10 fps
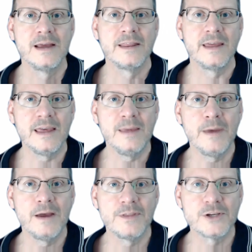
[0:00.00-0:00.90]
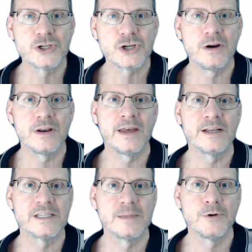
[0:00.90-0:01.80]
They emailed this chart that
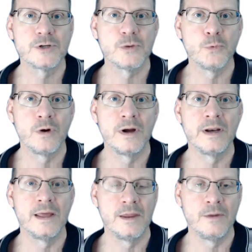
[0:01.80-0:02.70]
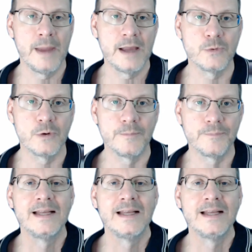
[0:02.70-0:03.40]
is similar to the one in their manual.